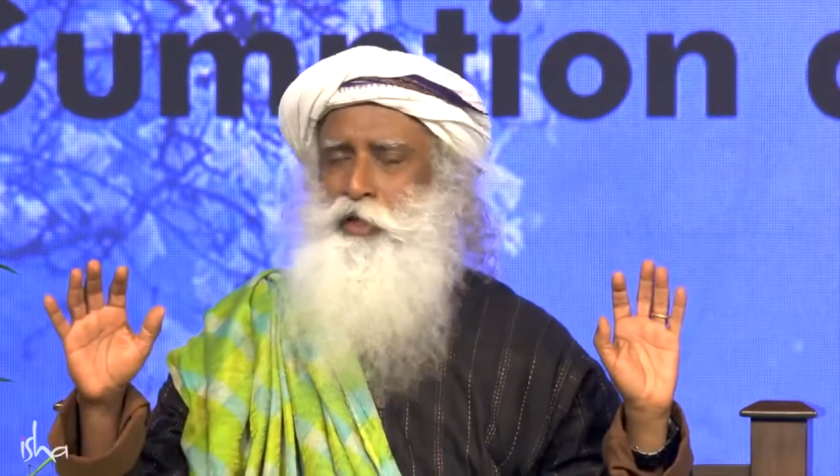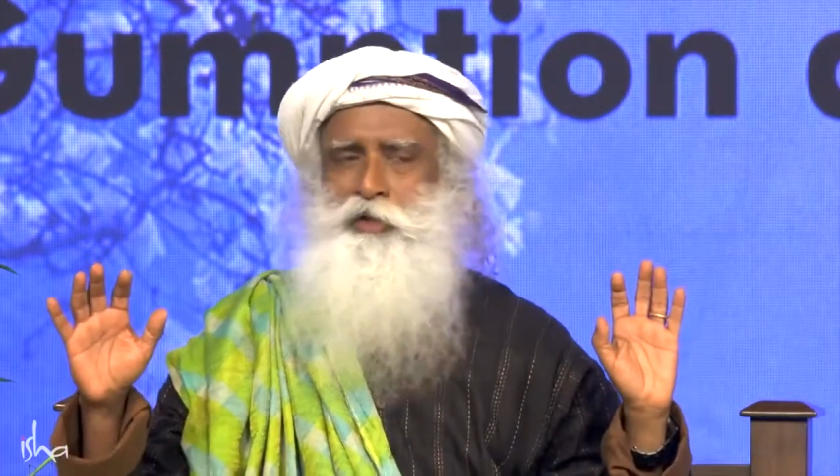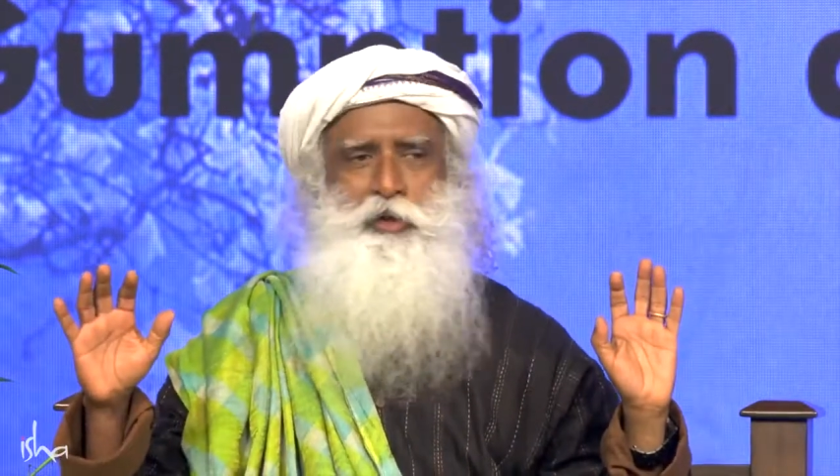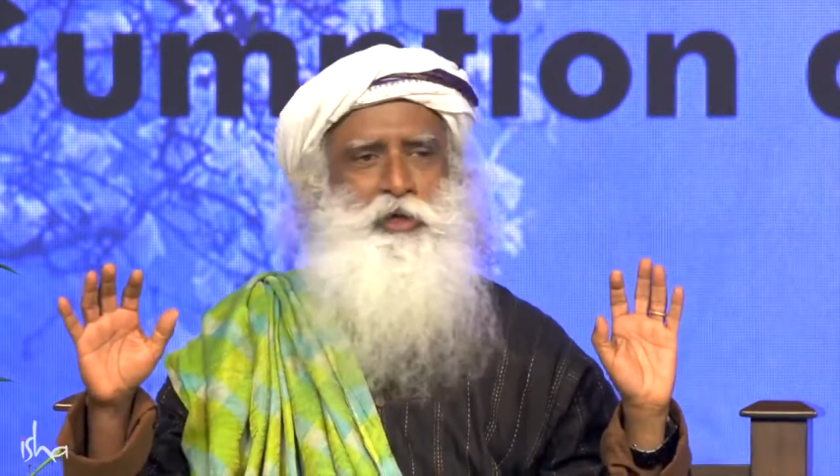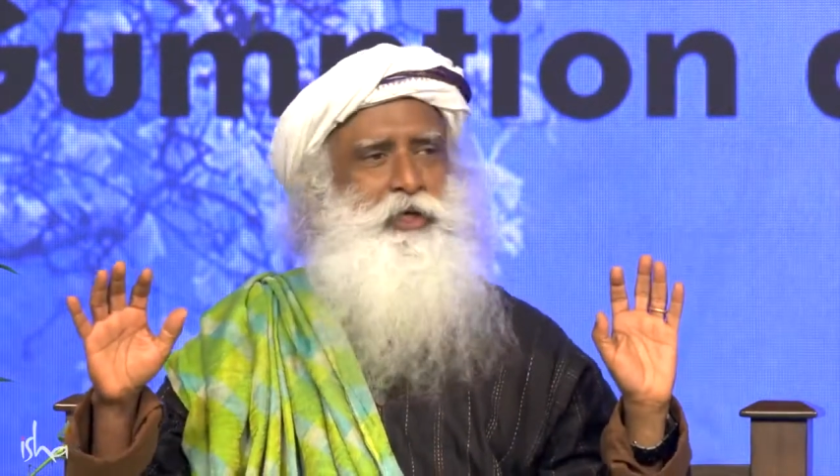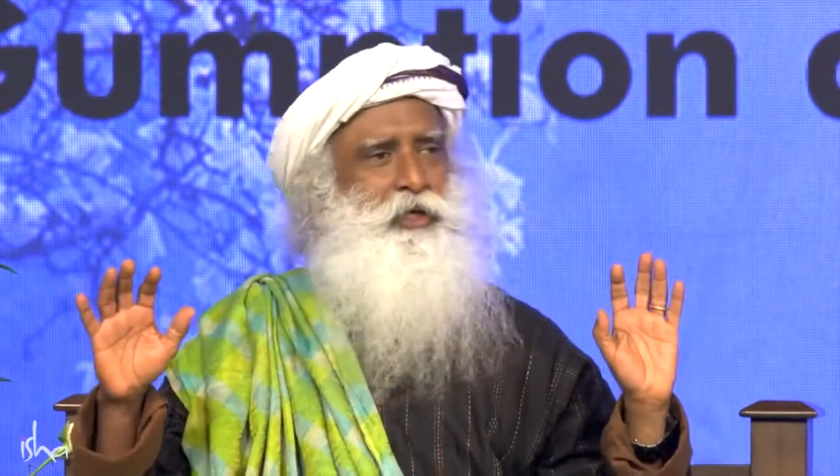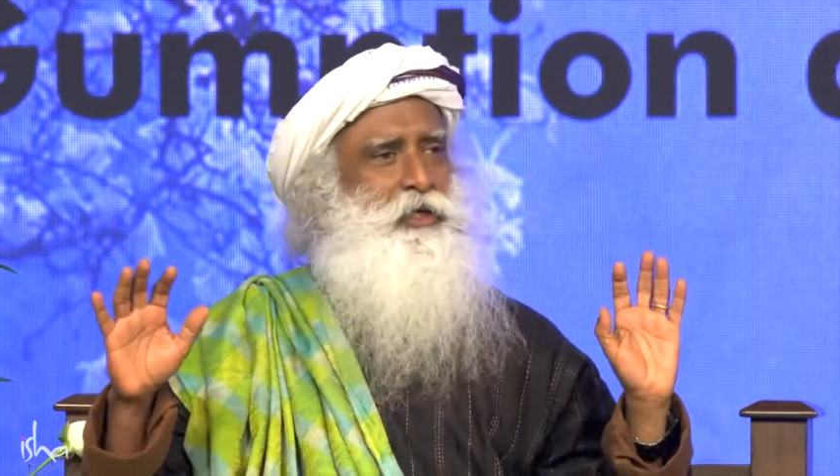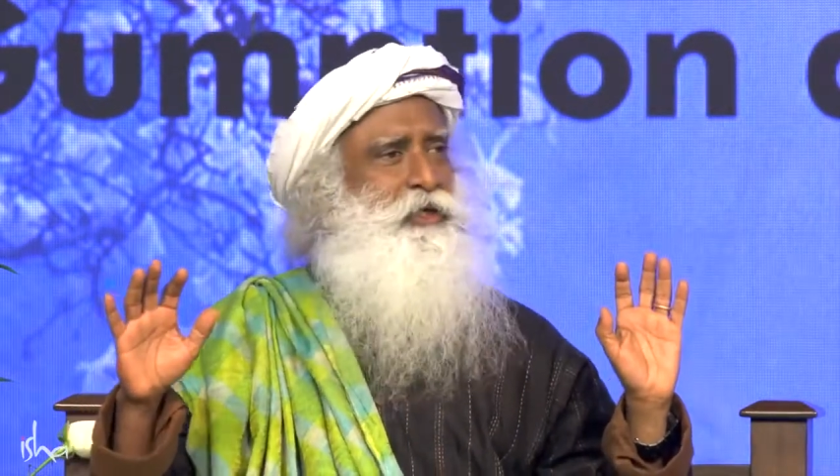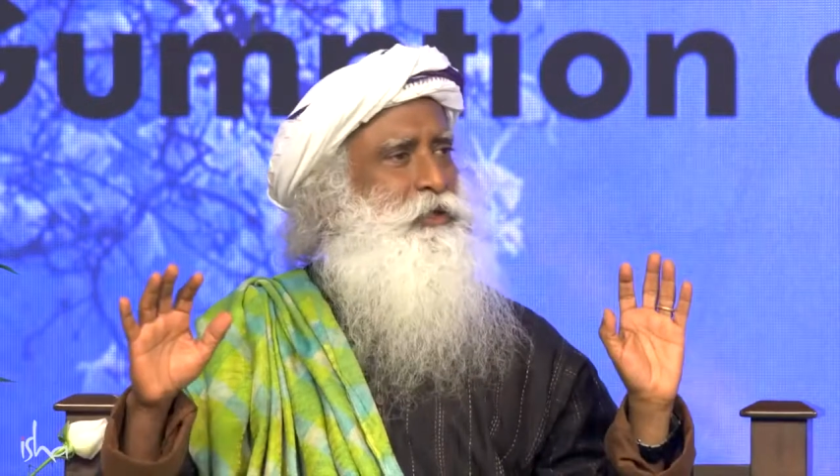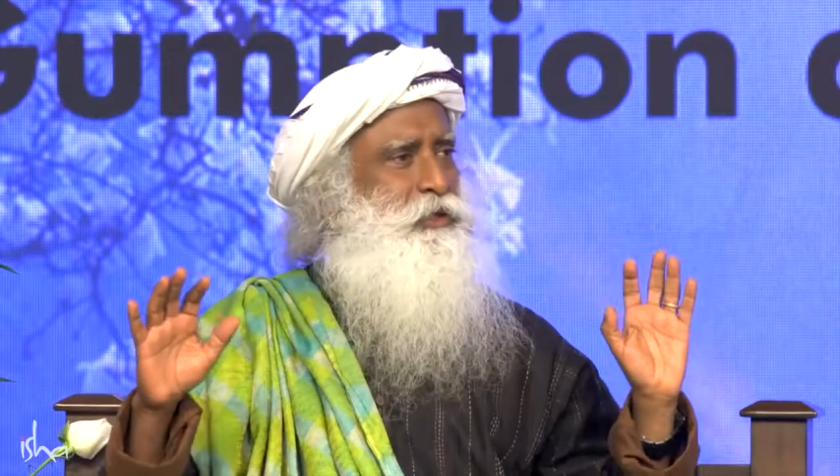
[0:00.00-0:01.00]
rhetoric and
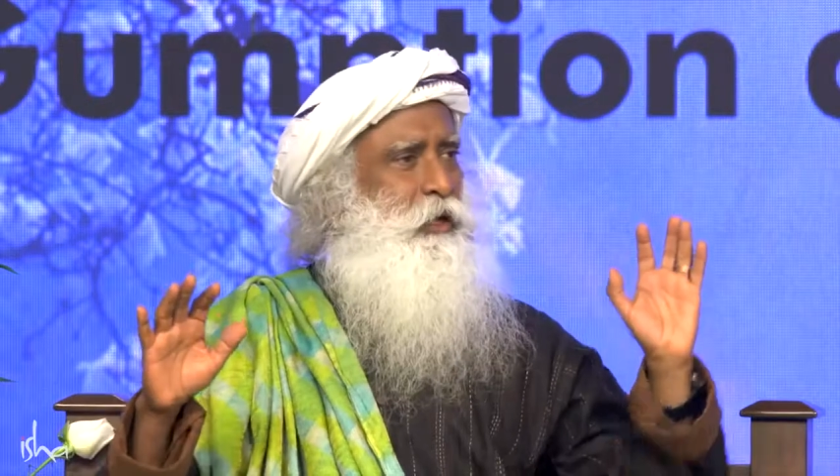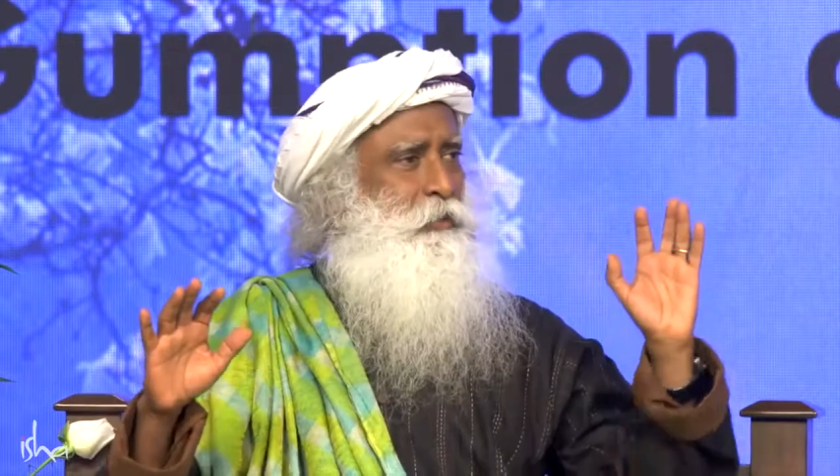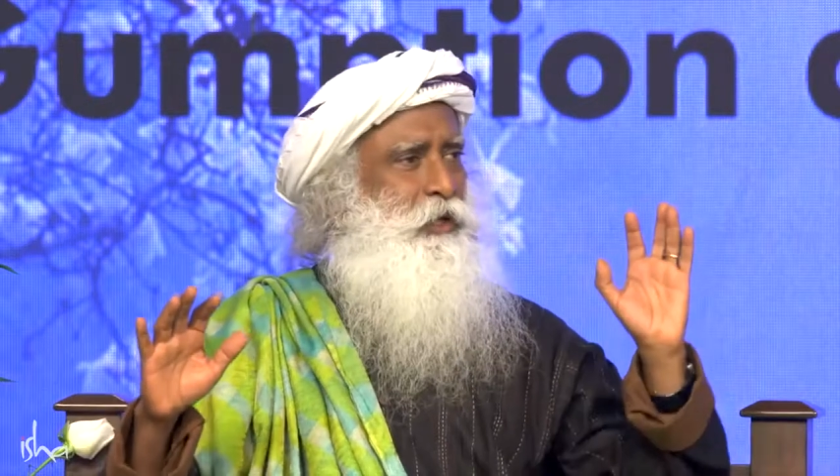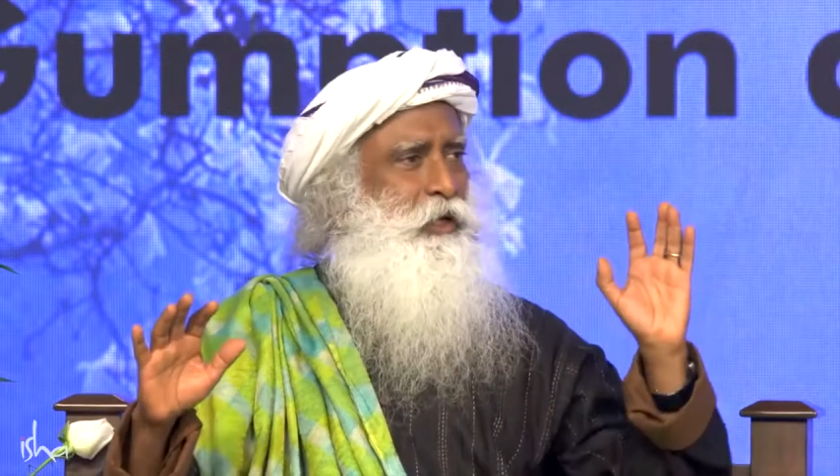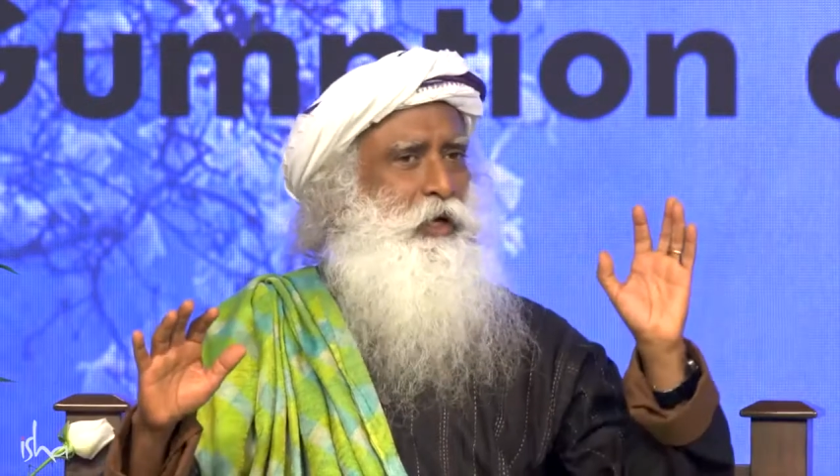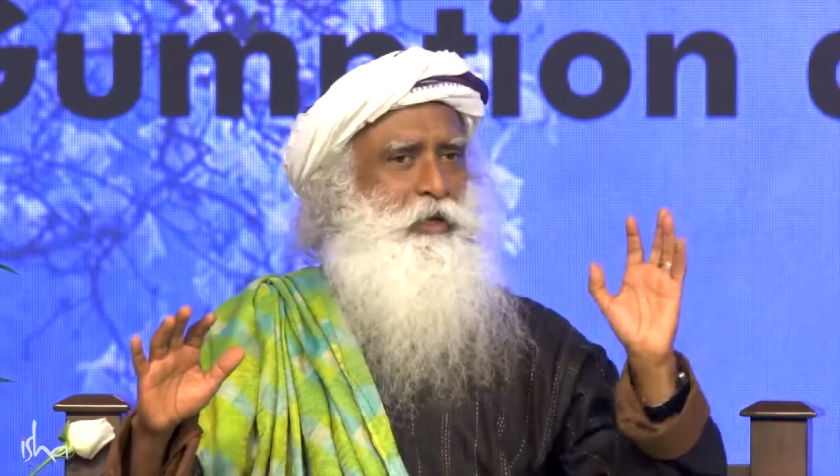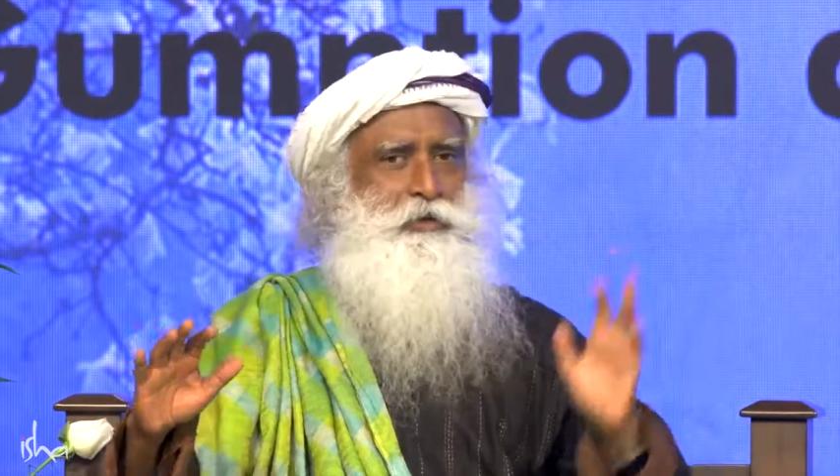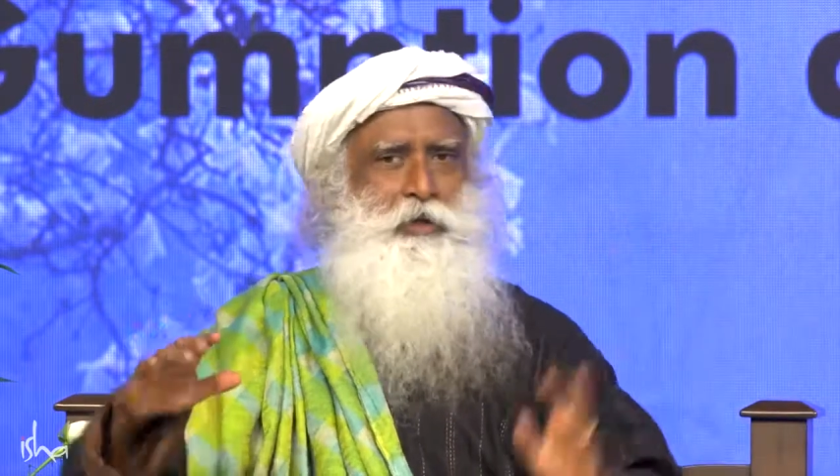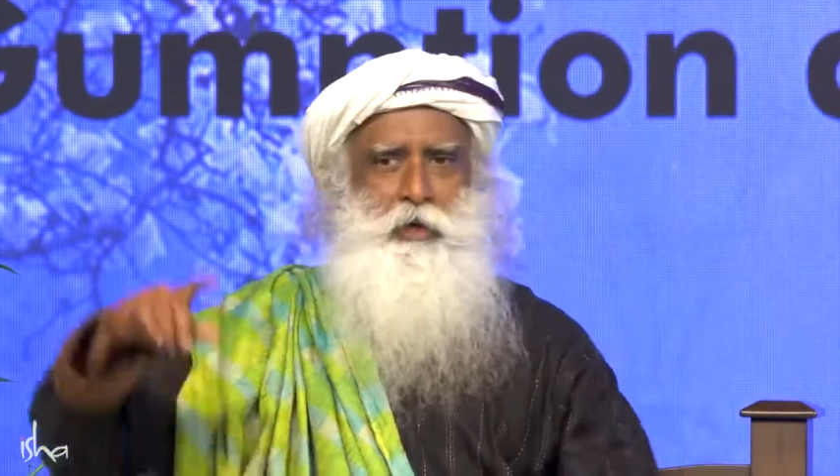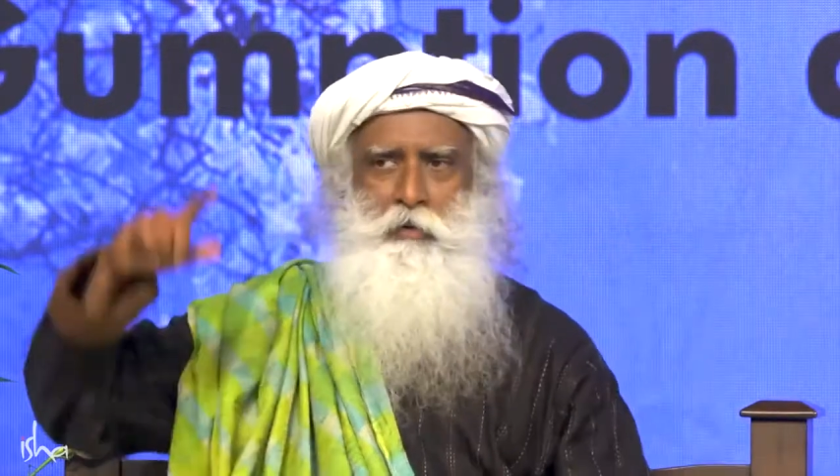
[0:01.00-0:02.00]
he stopped and asked,